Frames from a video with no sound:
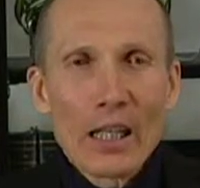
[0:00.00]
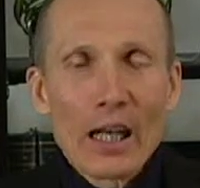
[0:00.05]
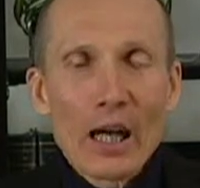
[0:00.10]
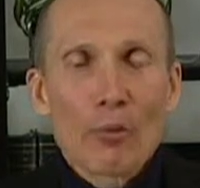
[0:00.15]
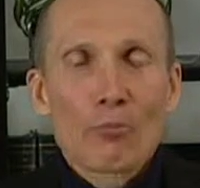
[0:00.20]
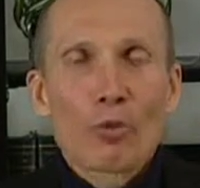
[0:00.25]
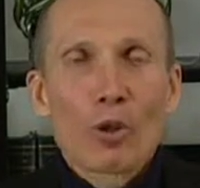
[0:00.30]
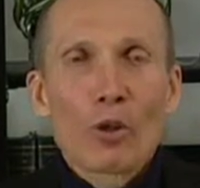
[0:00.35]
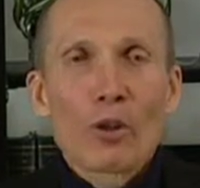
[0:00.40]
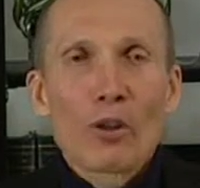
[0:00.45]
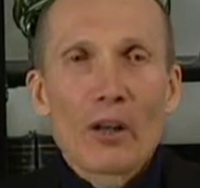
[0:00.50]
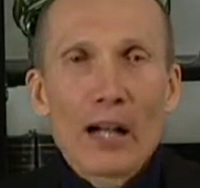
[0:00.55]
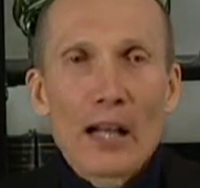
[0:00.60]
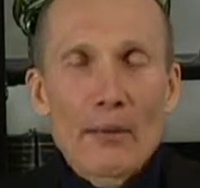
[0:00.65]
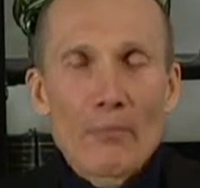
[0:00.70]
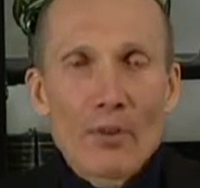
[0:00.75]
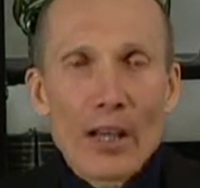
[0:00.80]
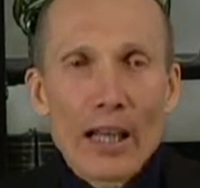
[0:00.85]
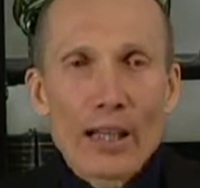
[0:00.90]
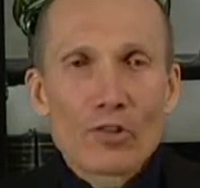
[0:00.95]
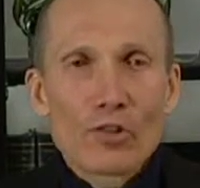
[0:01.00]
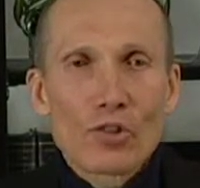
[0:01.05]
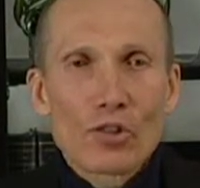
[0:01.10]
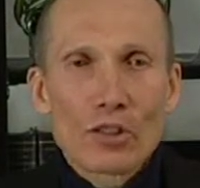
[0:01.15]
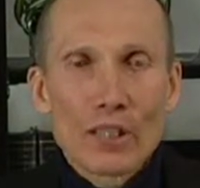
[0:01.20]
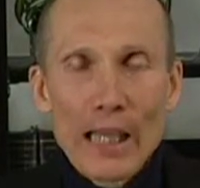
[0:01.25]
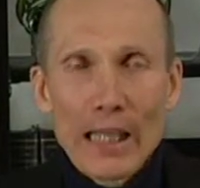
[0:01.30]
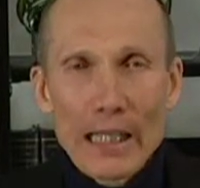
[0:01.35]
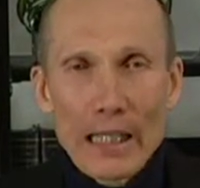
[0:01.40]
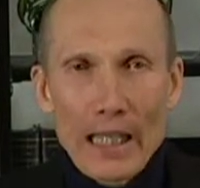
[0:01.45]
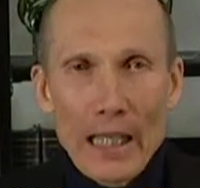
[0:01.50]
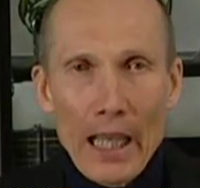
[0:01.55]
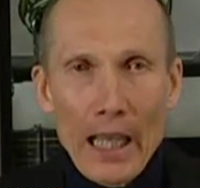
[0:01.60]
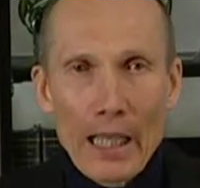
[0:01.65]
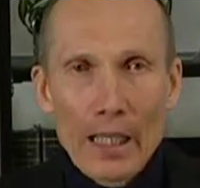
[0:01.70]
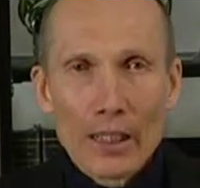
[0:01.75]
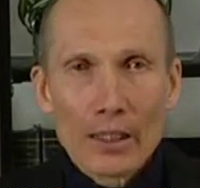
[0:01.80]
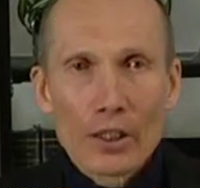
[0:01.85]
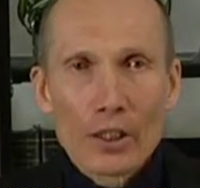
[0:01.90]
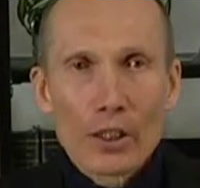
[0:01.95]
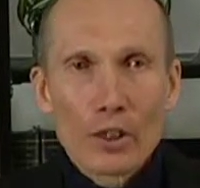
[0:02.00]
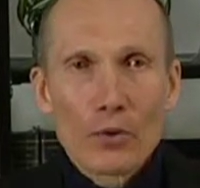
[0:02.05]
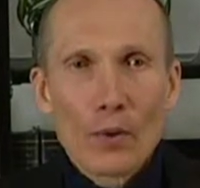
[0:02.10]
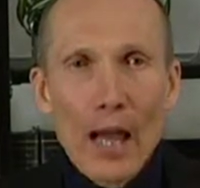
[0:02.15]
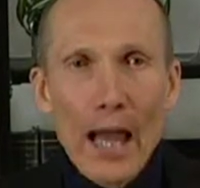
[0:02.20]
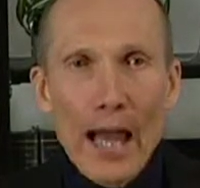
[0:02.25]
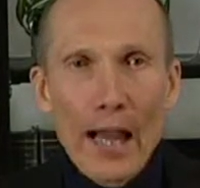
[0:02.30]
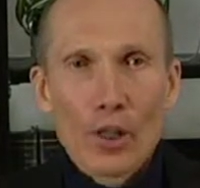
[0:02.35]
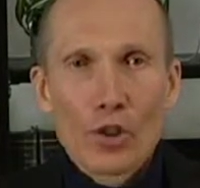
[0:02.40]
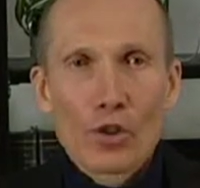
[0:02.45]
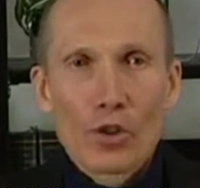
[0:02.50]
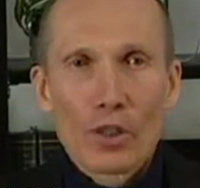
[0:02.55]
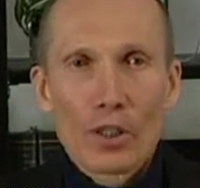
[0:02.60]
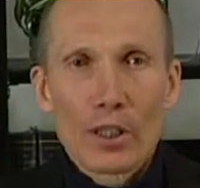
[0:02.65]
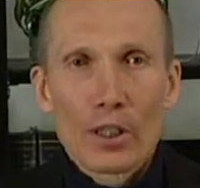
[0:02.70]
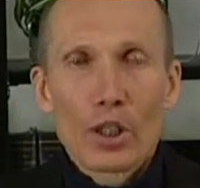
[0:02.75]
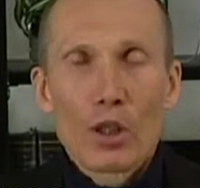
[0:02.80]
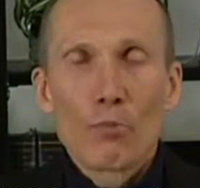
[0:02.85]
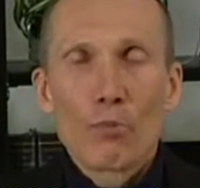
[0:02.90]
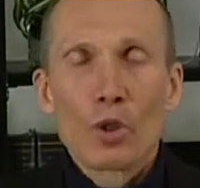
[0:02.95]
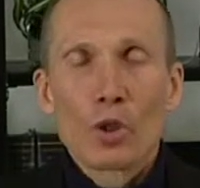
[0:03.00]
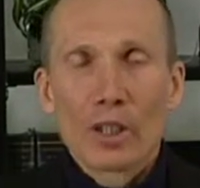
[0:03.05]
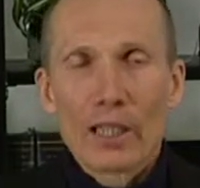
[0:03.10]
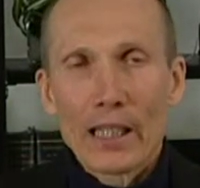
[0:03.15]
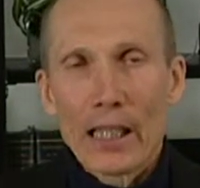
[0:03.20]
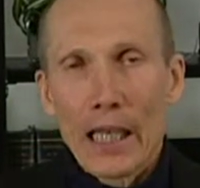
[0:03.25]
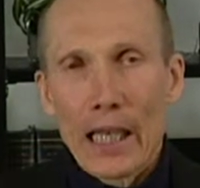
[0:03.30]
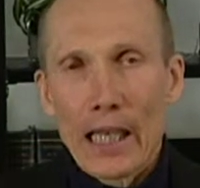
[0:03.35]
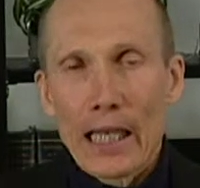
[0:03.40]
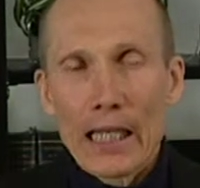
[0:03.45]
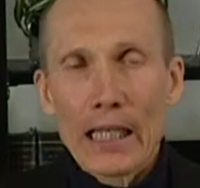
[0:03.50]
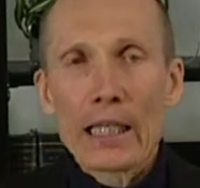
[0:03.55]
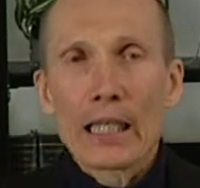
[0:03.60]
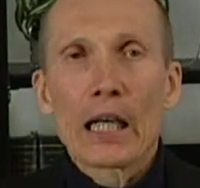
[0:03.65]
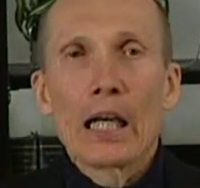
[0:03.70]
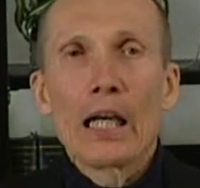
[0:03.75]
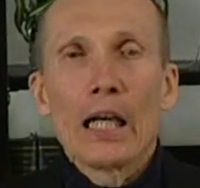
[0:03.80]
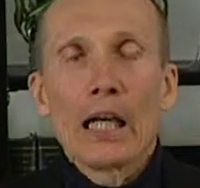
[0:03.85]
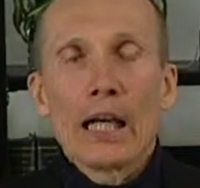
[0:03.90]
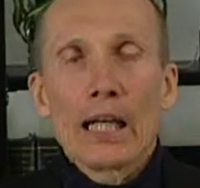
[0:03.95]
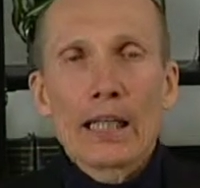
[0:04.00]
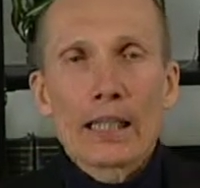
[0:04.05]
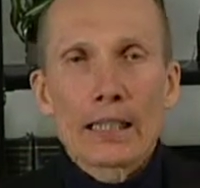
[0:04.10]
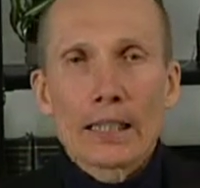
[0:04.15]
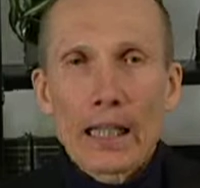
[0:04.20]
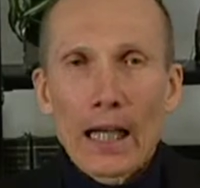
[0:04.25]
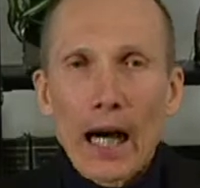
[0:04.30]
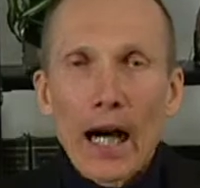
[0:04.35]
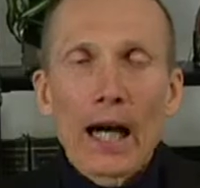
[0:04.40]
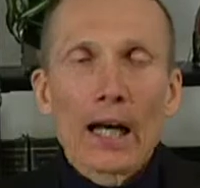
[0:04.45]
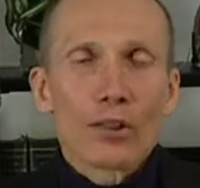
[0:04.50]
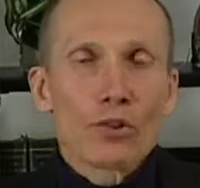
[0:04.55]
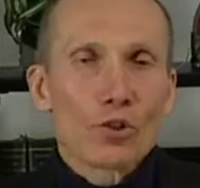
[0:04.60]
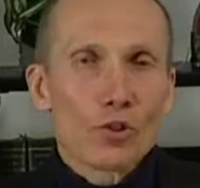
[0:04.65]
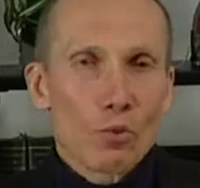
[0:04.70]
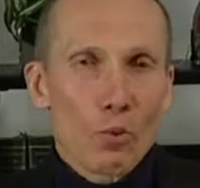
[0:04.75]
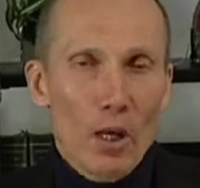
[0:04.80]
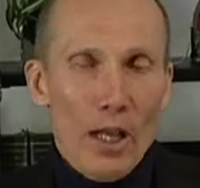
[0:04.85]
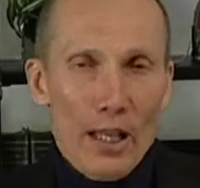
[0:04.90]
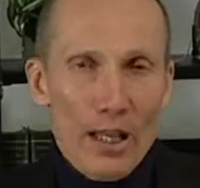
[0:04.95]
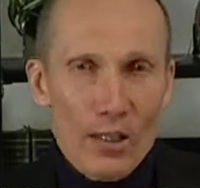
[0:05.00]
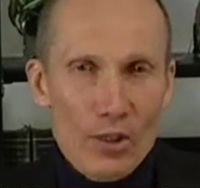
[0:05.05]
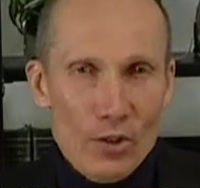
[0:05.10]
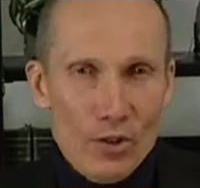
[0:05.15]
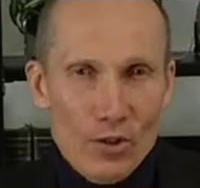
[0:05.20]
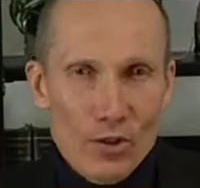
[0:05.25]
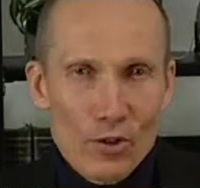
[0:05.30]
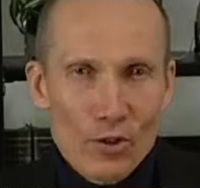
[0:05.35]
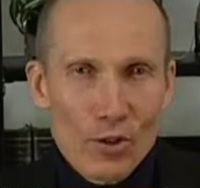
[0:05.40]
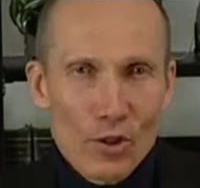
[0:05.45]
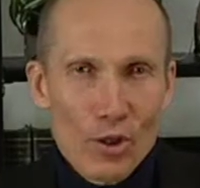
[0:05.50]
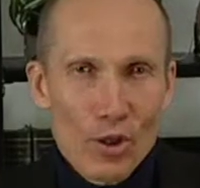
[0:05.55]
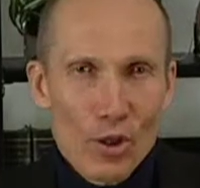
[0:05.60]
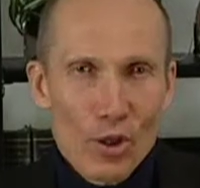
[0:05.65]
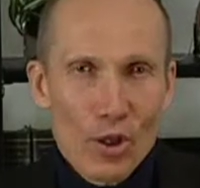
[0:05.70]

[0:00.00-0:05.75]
a program that's dedicated to actually communicating God's ways,